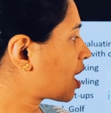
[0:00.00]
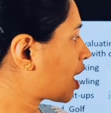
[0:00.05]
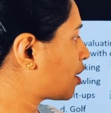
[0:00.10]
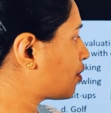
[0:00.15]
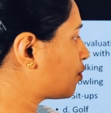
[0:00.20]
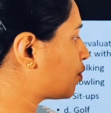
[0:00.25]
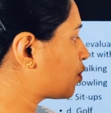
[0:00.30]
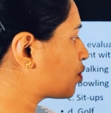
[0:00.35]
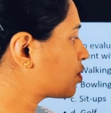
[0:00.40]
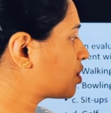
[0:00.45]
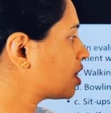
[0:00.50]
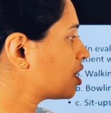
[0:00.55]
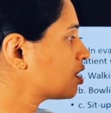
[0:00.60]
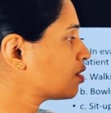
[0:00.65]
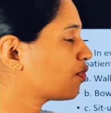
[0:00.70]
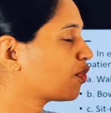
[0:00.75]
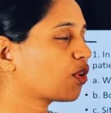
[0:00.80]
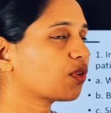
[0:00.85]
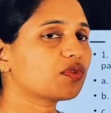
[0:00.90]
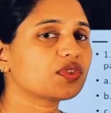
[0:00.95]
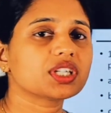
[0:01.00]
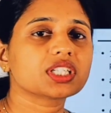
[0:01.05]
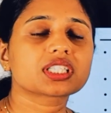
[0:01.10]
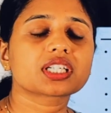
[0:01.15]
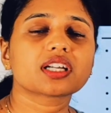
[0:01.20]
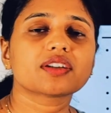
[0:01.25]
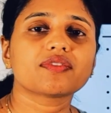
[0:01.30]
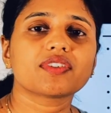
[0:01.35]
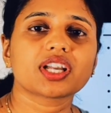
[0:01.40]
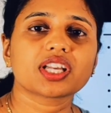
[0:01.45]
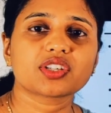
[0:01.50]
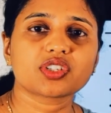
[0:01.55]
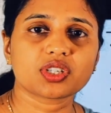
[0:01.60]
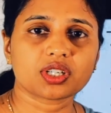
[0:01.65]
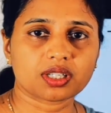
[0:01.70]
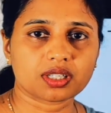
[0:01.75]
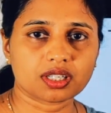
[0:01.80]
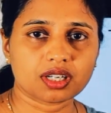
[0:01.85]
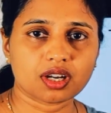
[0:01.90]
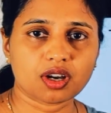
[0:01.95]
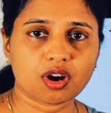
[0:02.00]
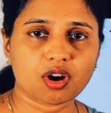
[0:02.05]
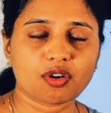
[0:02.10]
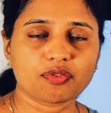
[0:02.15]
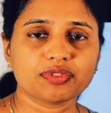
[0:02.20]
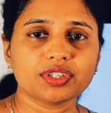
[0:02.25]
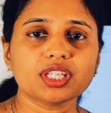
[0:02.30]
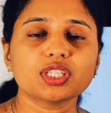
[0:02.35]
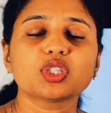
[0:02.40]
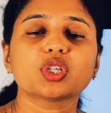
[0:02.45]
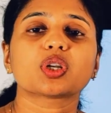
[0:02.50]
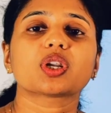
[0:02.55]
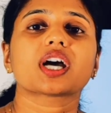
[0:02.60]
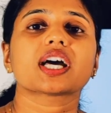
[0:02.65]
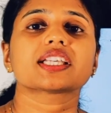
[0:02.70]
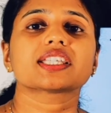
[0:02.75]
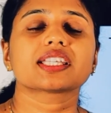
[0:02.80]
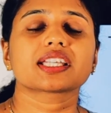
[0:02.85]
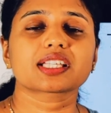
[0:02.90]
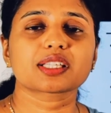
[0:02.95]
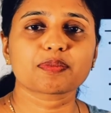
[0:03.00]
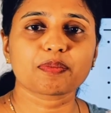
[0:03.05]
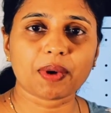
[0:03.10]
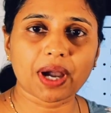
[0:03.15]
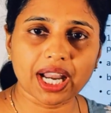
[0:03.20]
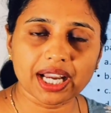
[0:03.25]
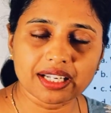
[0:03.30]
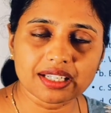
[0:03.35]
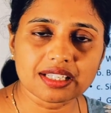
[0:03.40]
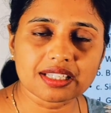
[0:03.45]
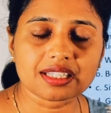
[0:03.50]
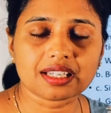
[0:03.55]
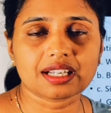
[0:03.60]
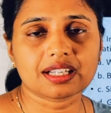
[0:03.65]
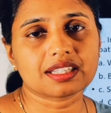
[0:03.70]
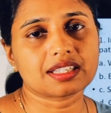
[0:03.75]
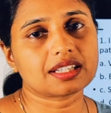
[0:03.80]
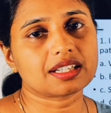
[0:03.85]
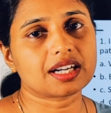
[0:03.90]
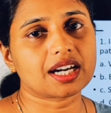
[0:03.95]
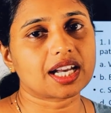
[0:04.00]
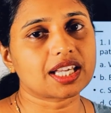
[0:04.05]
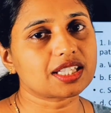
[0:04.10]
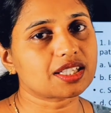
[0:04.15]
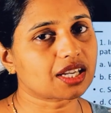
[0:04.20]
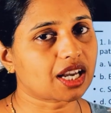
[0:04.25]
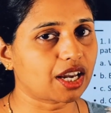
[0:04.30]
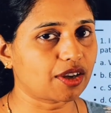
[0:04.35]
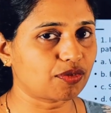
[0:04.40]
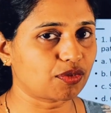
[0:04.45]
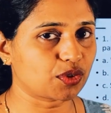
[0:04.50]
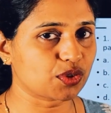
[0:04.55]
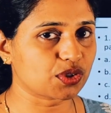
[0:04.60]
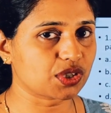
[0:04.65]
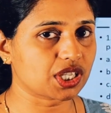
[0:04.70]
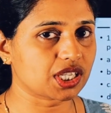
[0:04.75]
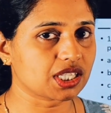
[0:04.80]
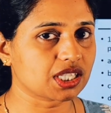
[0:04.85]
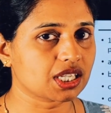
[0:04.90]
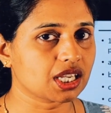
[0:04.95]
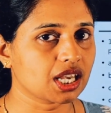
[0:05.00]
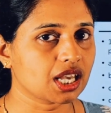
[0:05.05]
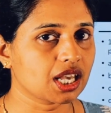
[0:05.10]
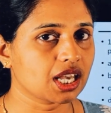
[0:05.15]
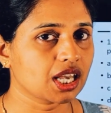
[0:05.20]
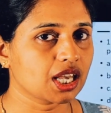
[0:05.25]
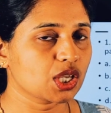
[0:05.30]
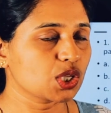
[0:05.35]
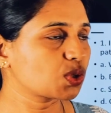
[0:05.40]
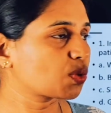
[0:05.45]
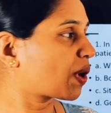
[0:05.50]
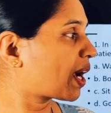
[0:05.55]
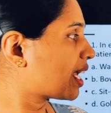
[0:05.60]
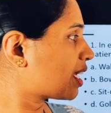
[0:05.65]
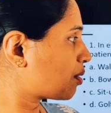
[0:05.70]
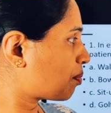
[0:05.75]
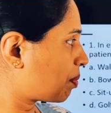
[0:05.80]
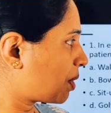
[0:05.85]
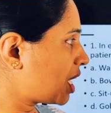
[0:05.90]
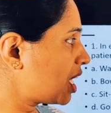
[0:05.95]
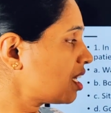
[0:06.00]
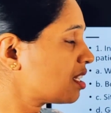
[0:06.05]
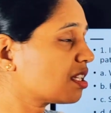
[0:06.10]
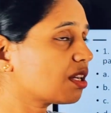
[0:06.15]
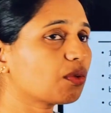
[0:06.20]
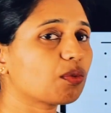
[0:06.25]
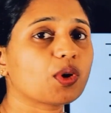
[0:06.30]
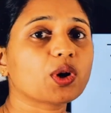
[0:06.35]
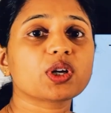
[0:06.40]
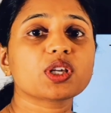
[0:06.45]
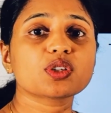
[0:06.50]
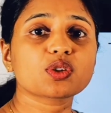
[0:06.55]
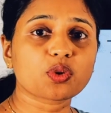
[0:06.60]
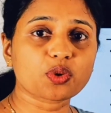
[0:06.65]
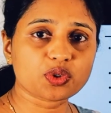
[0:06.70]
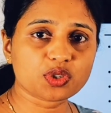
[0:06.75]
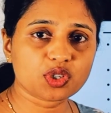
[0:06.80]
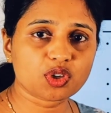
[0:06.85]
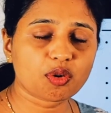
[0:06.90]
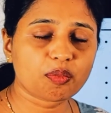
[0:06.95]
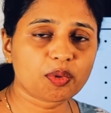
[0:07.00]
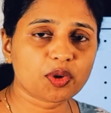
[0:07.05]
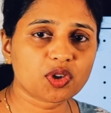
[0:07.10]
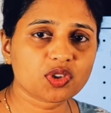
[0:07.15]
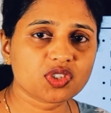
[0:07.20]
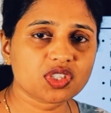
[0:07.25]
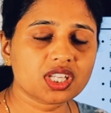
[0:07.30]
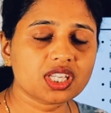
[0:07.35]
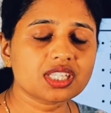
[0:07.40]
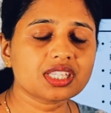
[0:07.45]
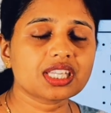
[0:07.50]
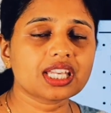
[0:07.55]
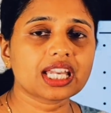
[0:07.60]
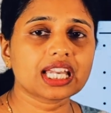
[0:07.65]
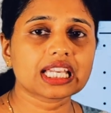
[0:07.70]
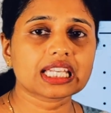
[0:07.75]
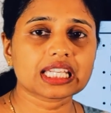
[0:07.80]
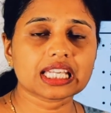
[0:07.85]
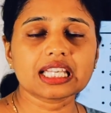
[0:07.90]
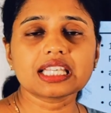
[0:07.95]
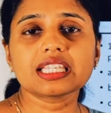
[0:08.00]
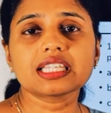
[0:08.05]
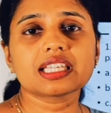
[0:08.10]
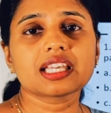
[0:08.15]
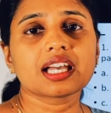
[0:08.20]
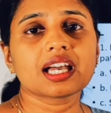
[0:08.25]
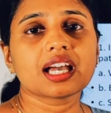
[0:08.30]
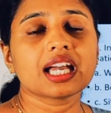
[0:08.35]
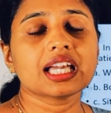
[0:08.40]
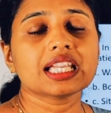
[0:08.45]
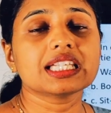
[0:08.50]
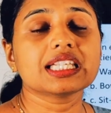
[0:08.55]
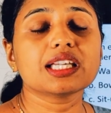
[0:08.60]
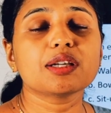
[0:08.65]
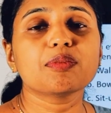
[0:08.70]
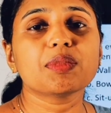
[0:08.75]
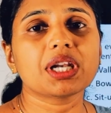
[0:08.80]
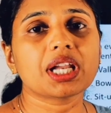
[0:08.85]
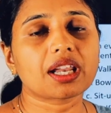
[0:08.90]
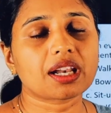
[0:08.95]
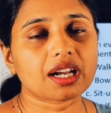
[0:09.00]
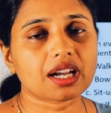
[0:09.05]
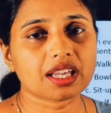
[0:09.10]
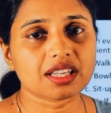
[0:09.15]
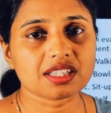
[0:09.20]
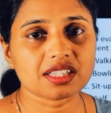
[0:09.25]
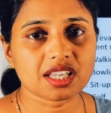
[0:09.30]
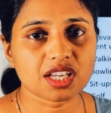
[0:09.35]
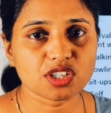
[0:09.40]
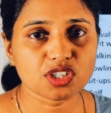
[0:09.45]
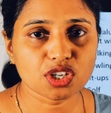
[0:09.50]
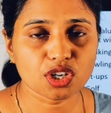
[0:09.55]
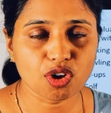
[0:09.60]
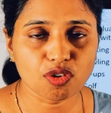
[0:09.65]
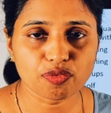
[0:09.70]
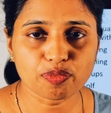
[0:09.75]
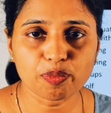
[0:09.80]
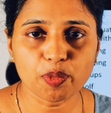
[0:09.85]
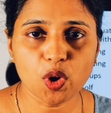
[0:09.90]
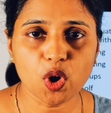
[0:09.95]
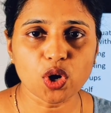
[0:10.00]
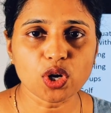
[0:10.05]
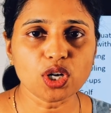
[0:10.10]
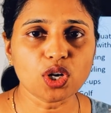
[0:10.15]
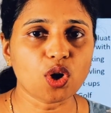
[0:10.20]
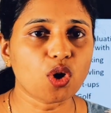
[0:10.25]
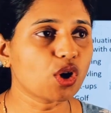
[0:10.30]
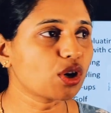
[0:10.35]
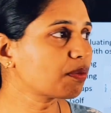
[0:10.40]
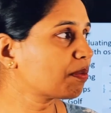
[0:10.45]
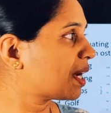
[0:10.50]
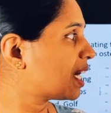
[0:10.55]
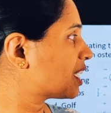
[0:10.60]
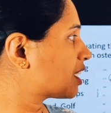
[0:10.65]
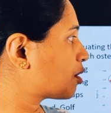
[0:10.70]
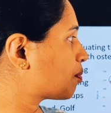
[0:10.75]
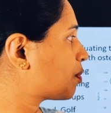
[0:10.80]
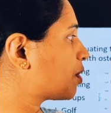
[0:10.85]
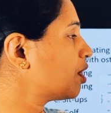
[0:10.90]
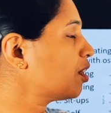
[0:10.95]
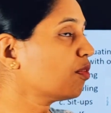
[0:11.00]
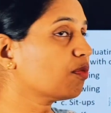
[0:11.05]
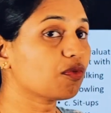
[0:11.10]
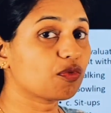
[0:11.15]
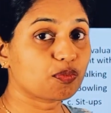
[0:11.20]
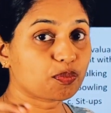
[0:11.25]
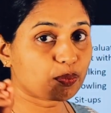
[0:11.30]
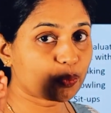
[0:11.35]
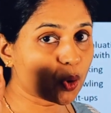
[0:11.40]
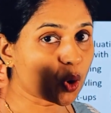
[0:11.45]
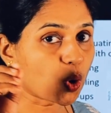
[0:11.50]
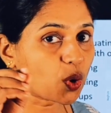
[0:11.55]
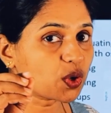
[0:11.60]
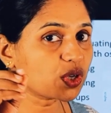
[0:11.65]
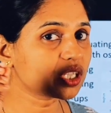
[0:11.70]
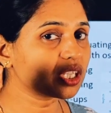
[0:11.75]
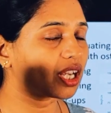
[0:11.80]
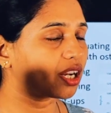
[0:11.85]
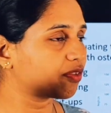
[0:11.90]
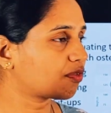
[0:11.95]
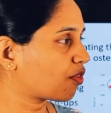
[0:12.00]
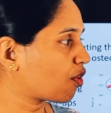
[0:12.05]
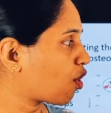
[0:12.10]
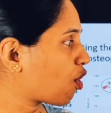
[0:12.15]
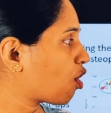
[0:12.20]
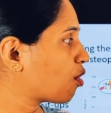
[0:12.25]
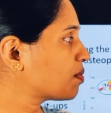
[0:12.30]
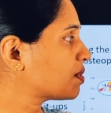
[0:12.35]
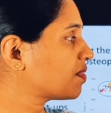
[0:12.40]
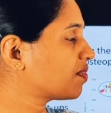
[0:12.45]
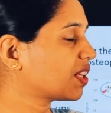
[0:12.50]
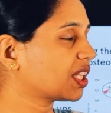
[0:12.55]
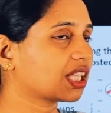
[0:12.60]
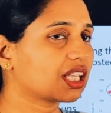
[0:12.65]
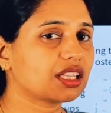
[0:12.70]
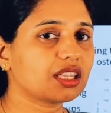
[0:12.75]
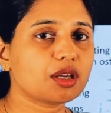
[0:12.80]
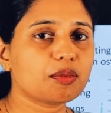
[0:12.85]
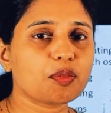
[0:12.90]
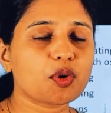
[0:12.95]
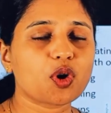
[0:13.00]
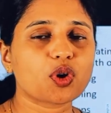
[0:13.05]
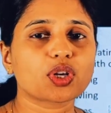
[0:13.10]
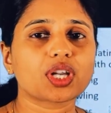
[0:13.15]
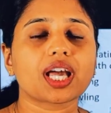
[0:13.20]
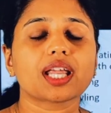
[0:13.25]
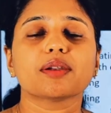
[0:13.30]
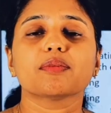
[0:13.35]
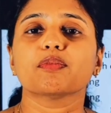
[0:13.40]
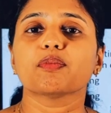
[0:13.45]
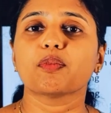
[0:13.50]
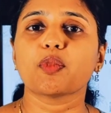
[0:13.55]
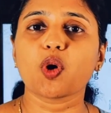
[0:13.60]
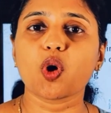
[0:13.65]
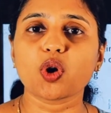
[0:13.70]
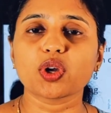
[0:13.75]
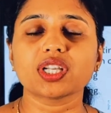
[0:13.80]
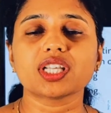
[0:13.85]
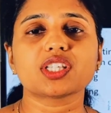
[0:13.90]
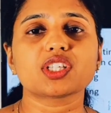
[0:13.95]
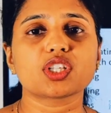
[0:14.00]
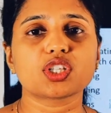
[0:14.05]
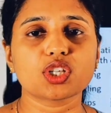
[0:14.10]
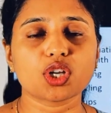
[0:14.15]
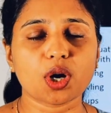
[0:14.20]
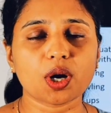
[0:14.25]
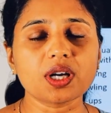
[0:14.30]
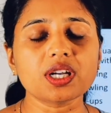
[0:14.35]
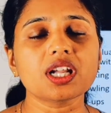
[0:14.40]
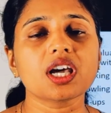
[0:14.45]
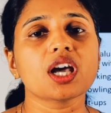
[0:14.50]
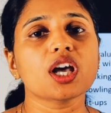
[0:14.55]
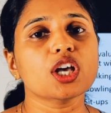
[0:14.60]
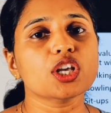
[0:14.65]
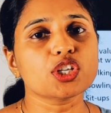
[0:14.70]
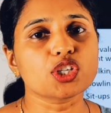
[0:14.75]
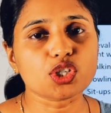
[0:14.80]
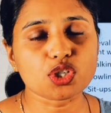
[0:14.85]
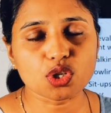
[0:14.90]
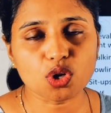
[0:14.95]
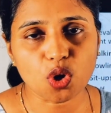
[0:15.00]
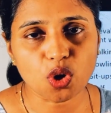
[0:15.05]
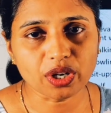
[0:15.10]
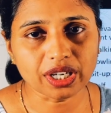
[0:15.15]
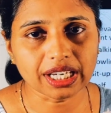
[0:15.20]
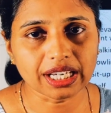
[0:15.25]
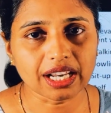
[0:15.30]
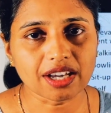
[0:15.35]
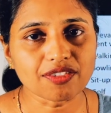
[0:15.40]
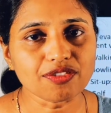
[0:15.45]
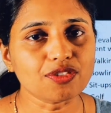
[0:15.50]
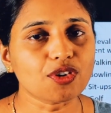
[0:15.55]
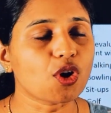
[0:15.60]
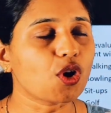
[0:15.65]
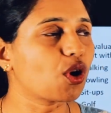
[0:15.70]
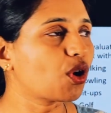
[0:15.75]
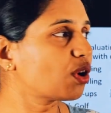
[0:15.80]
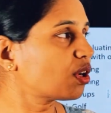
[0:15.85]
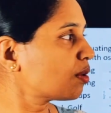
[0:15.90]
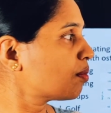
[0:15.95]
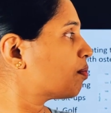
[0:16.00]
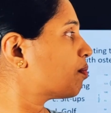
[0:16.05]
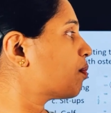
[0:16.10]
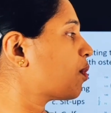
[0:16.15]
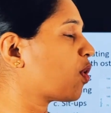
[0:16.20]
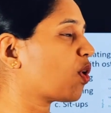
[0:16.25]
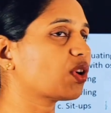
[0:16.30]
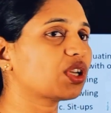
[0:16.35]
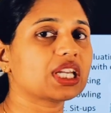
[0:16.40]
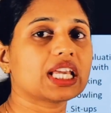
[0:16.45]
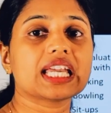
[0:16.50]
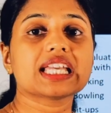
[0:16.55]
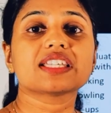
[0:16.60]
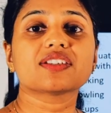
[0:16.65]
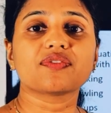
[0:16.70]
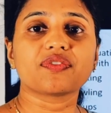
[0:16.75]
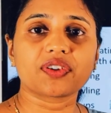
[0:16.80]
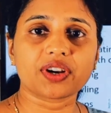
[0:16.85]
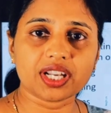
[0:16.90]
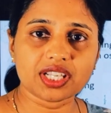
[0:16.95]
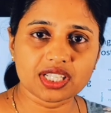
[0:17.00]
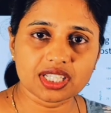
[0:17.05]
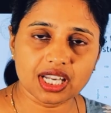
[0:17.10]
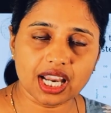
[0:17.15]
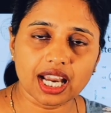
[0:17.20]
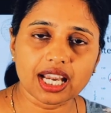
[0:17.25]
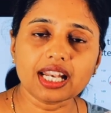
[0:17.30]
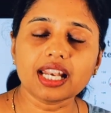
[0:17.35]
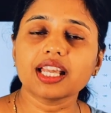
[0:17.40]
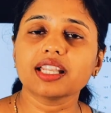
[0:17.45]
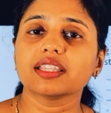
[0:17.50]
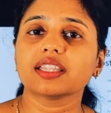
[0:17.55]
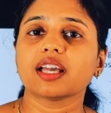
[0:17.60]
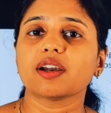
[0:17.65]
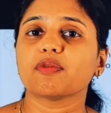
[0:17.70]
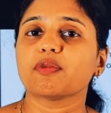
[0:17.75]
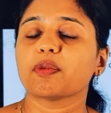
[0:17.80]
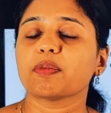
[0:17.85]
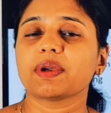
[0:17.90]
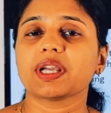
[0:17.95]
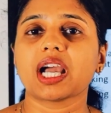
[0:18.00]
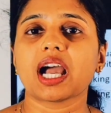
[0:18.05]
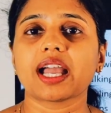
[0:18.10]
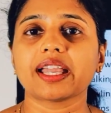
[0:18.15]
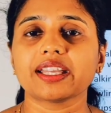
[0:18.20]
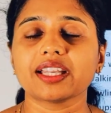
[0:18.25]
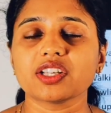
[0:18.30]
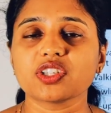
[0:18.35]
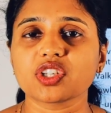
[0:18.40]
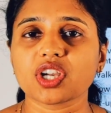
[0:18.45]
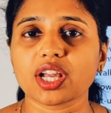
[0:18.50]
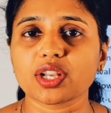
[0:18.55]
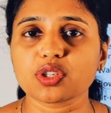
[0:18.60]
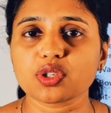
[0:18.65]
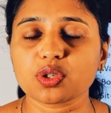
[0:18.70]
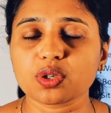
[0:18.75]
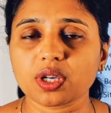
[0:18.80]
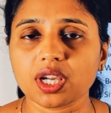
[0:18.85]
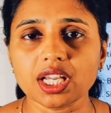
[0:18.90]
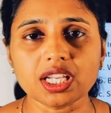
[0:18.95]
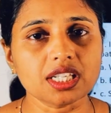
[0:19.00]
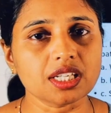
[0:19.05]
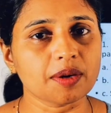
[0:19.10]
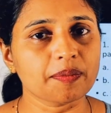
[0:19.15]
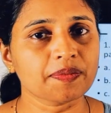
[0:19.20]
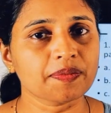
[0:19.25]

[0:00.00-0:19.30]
kyphosis? Forward curvature of the thoracic spine is considered as kyphosis. So I repeat, what is osteoporosis? It is demineralization of bone, or multiple pores are formed within the bone and bone is not strong enough, or bone is fragile and there will be higher chance to get